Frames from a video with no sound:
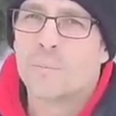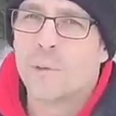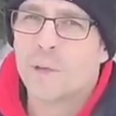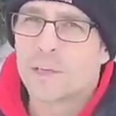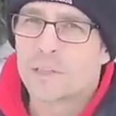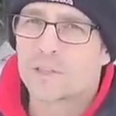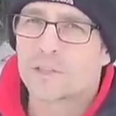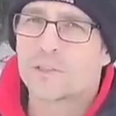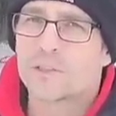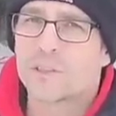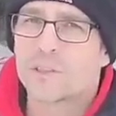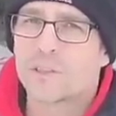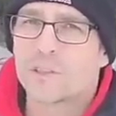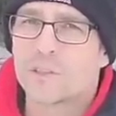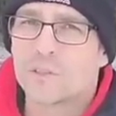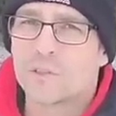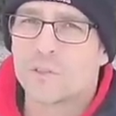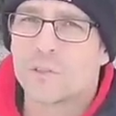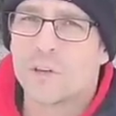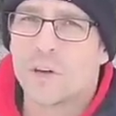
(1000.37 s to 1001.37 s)
make sure that
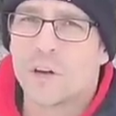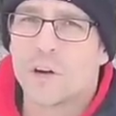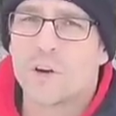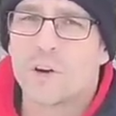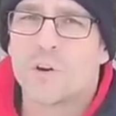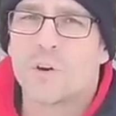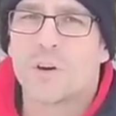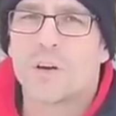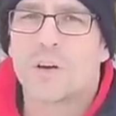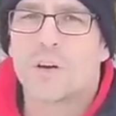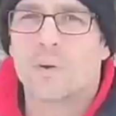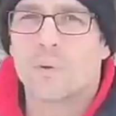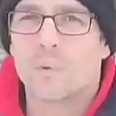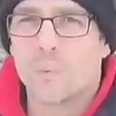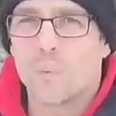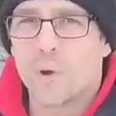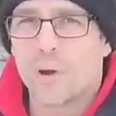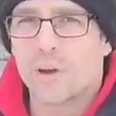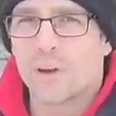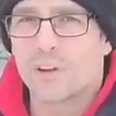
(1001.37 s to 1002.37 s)
you know
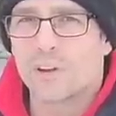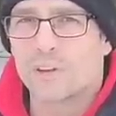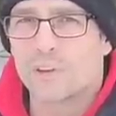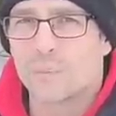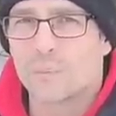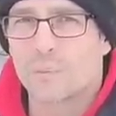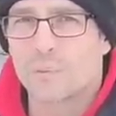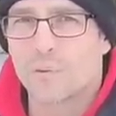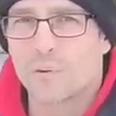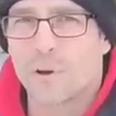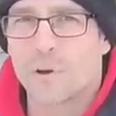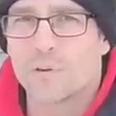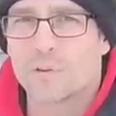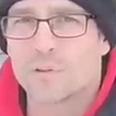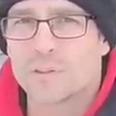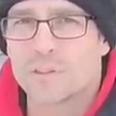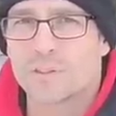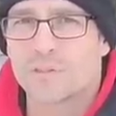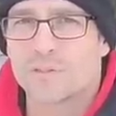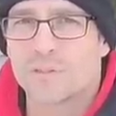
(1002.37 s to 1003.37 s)
where you're
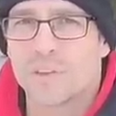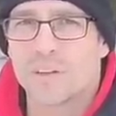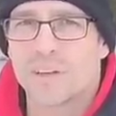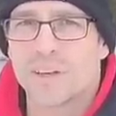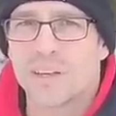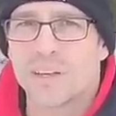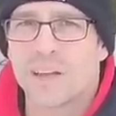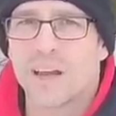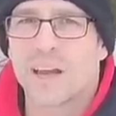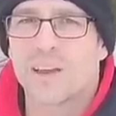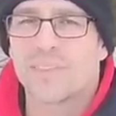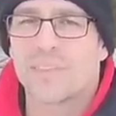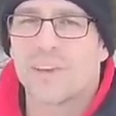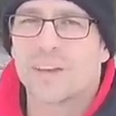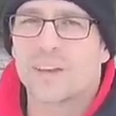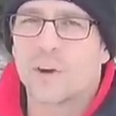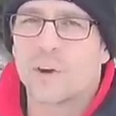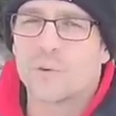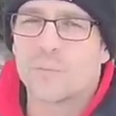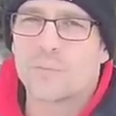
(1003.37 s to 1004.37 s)
prone to flooding and
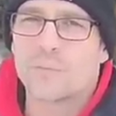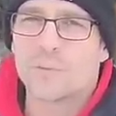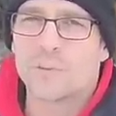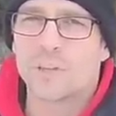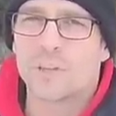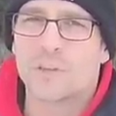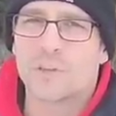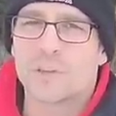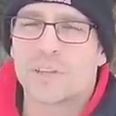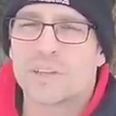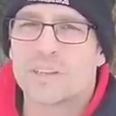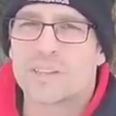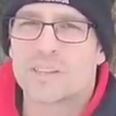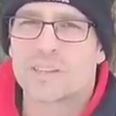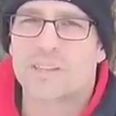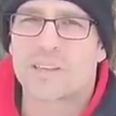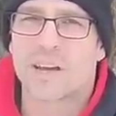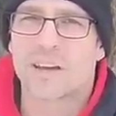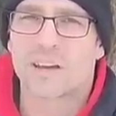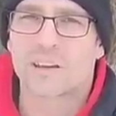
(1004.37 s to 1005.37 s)
then hopefully you can
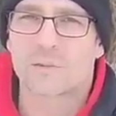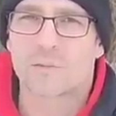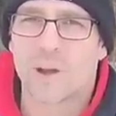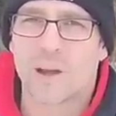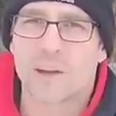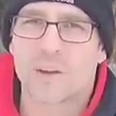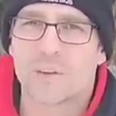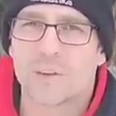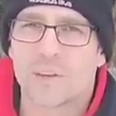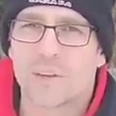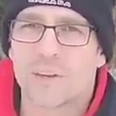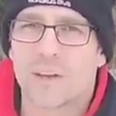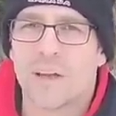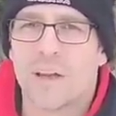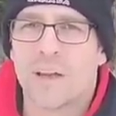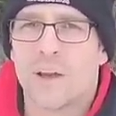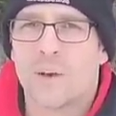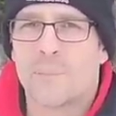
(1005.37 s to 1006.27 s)
design around it